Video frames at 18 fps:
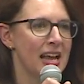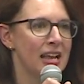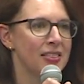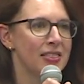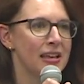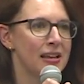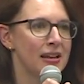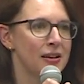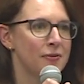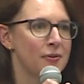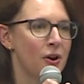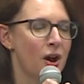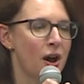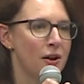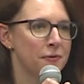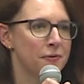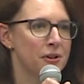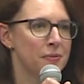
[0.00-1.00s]
they've
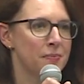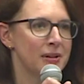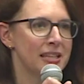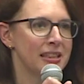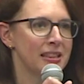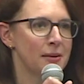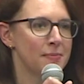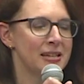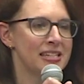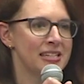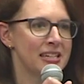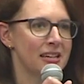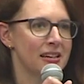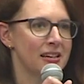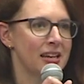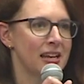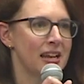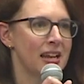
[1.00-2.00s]
often been
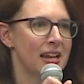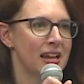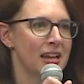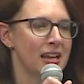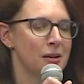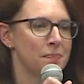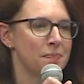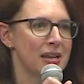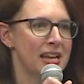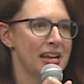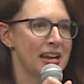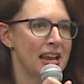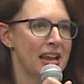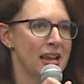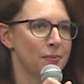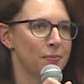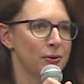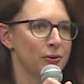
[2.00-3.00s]
limited in being
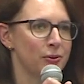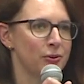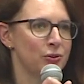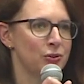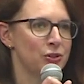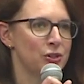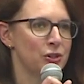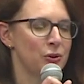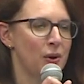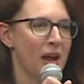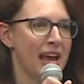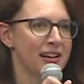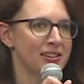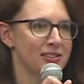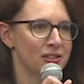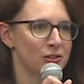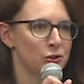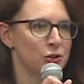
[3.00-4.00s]
able to
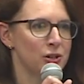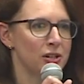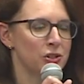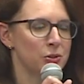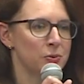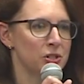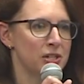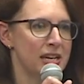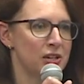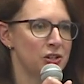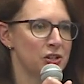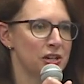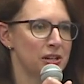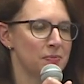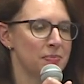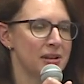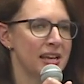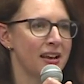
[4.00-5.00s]
access
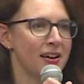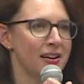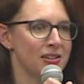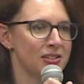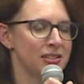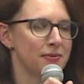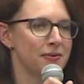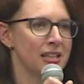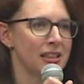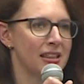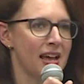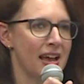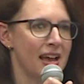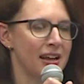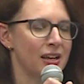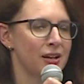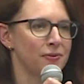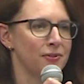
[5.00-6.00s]
transportation because of the
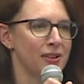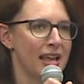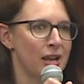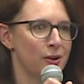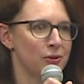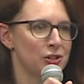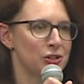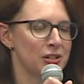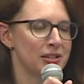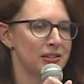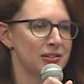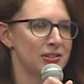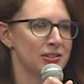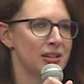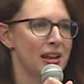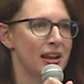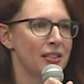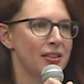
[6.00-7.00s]
lack of
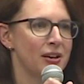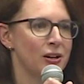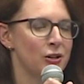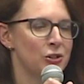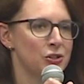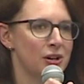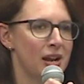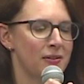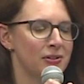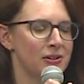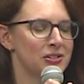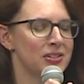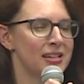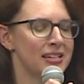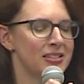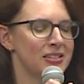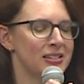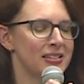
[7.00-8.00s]
languages that our driver's
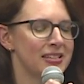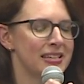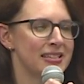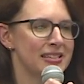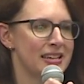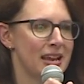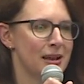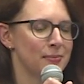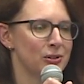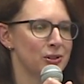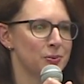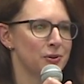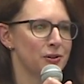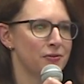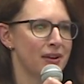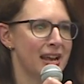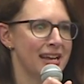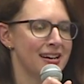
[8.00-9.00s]
license exam is
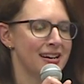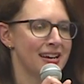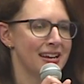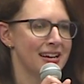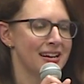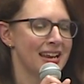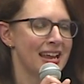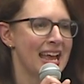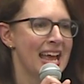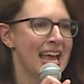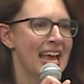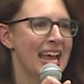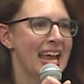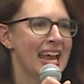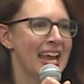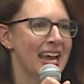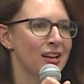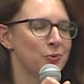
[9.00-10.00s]
provided in.
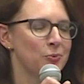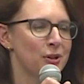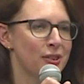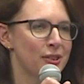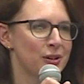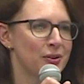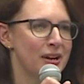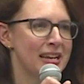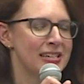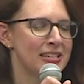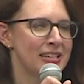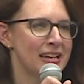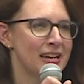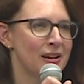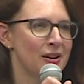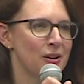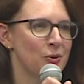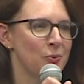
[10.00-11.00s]
And with their
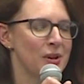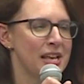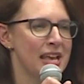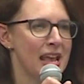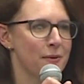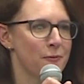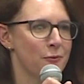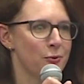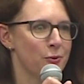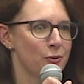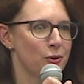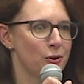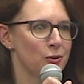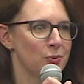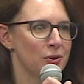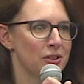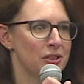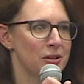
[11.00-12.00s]
idea, we came forward
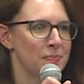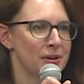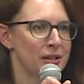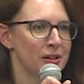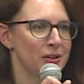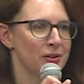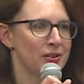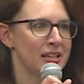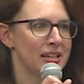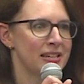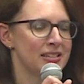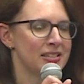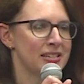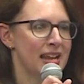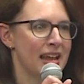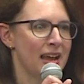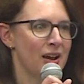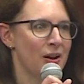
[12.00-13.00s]
with the bill that is
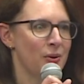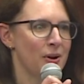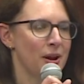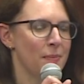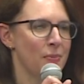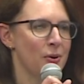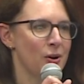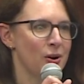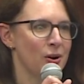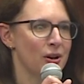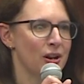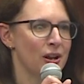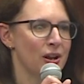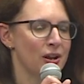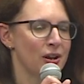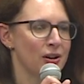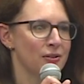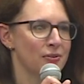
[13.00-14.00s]
now a part
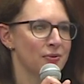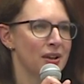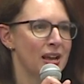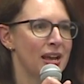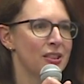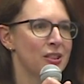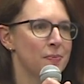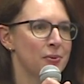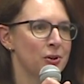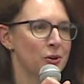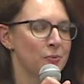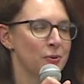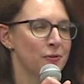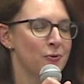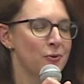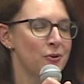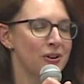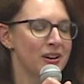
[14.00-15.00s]
of the bill
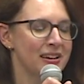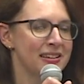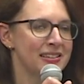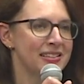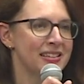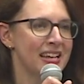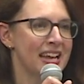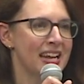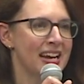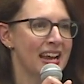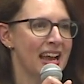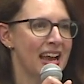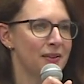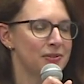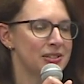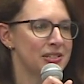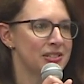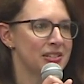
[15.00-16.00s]
before us. And I
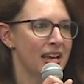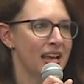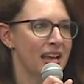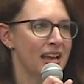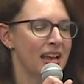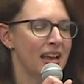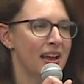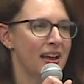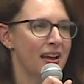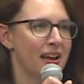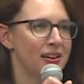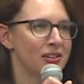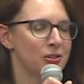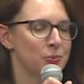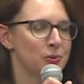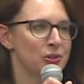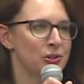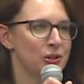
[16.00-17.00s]
have to say,
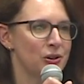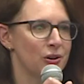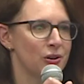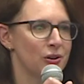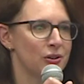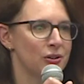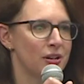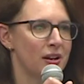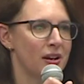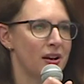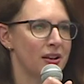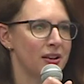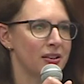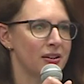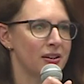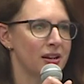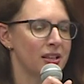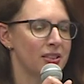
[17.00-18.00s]
as was heard
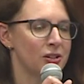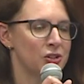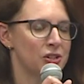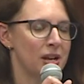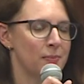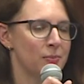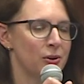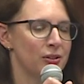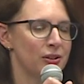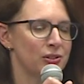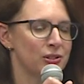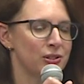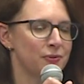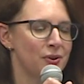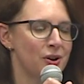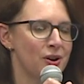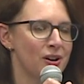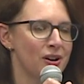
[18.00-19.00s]
in the chamber thus
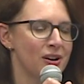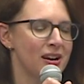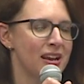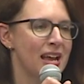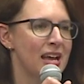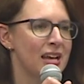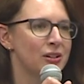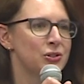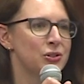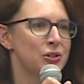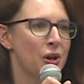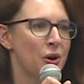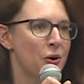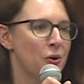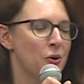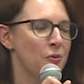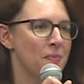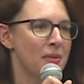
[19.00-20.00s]
far,
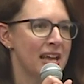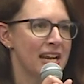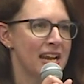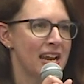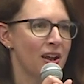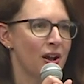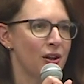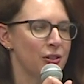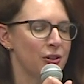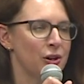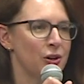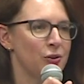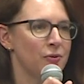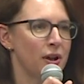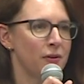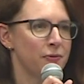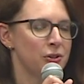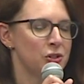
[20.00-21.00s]
so many other
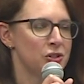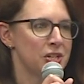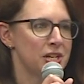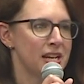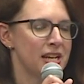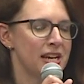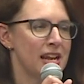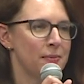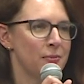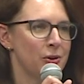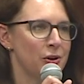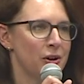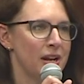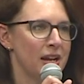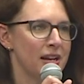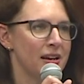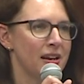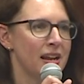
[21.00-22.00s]
refugee and
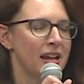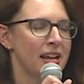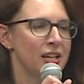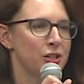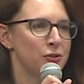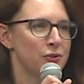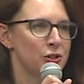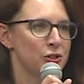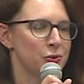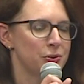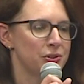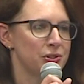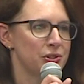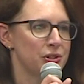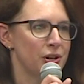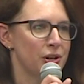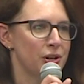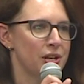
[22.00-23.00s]
immigrant individuals
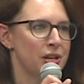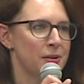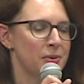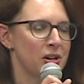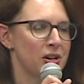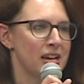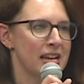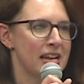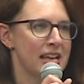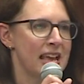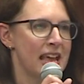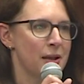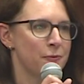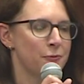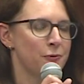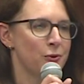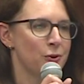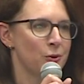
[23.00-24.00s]
in our community came
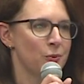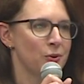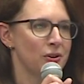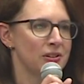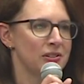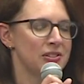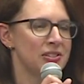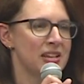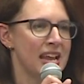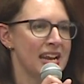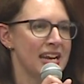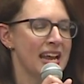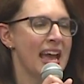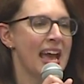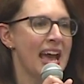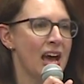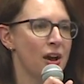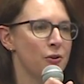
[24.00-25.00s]
forward saying
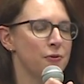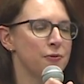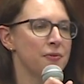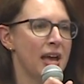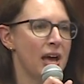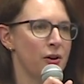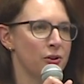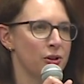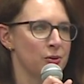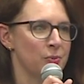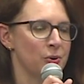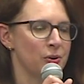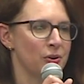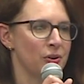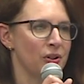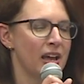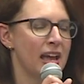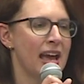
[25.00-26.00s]
how
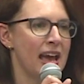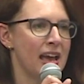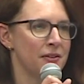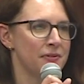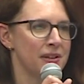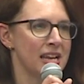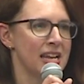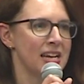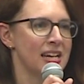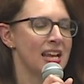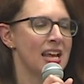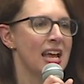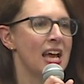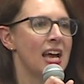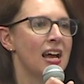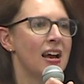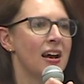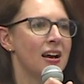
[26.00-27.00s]
valuable having
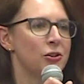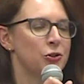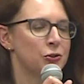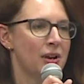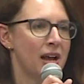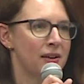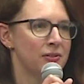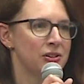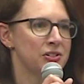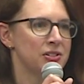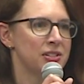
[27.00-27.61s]
a driver's